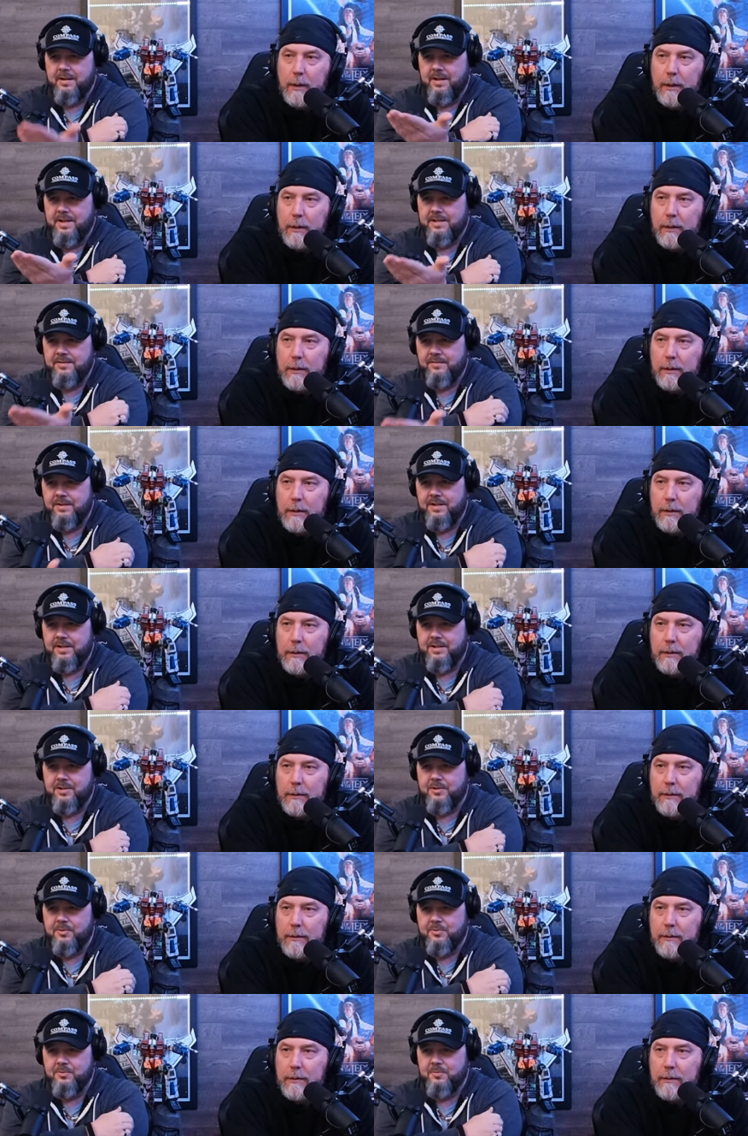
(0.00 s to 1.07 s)
Speaker 1: It's fucking
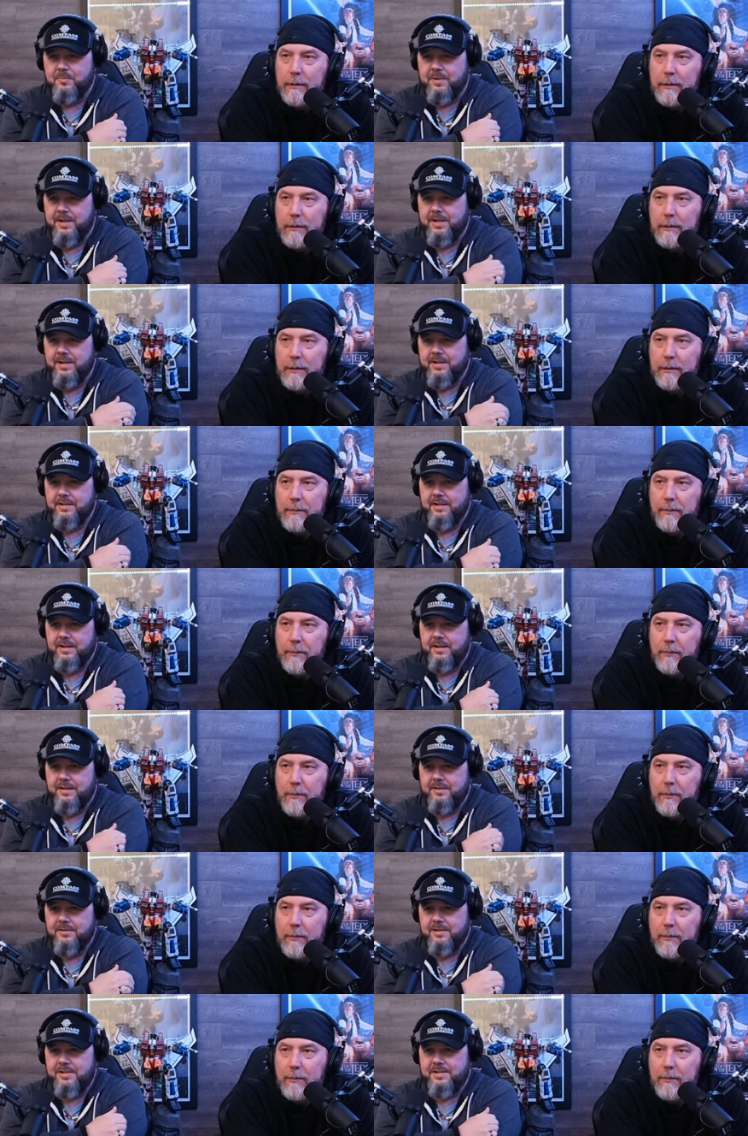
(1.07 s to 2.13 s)
cool, man. We got a little
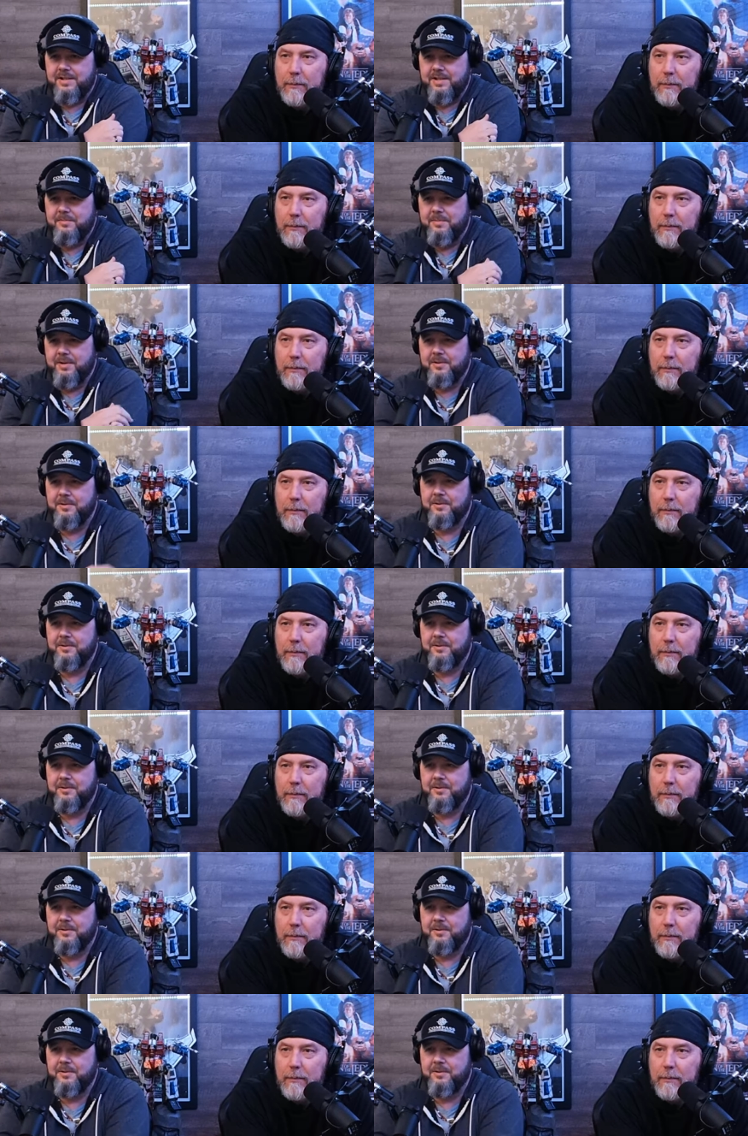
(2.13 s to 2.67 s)
gazebo.